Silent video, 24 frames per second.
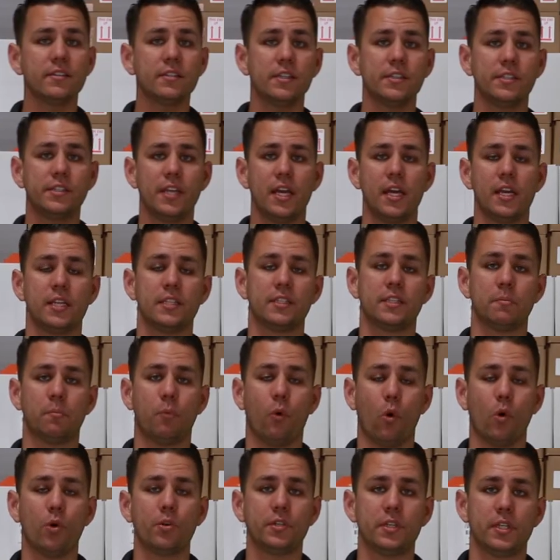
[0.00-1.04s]
I said, it's
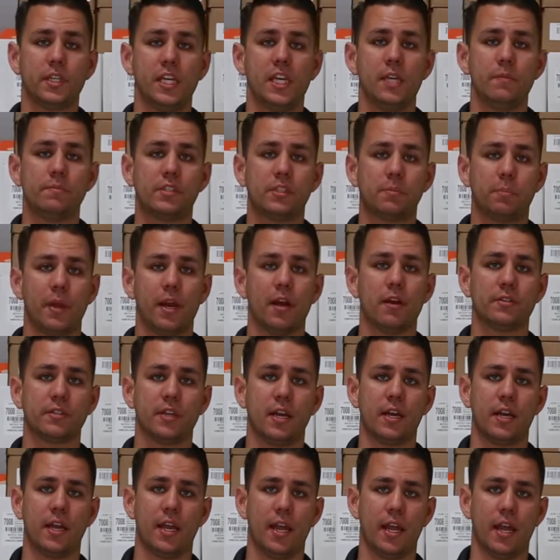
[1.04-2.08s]
important to keep spares
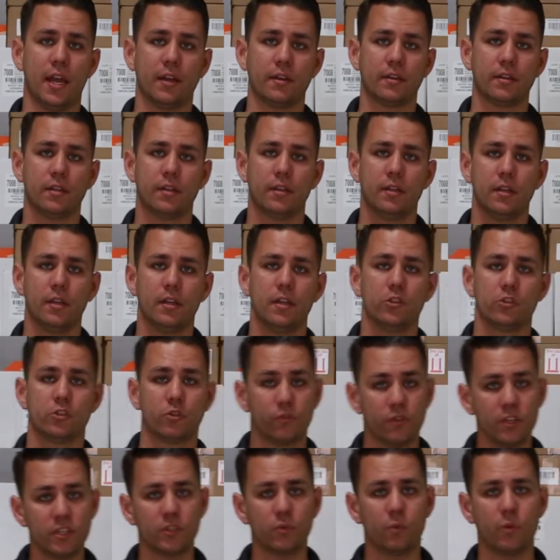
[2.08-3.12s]
on hand. So
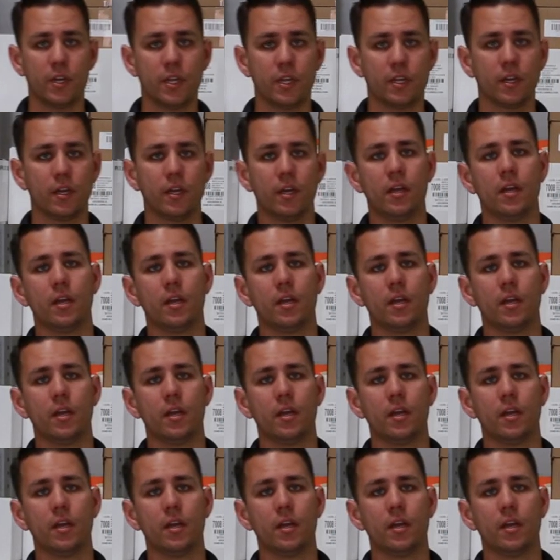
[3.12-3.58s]
this week,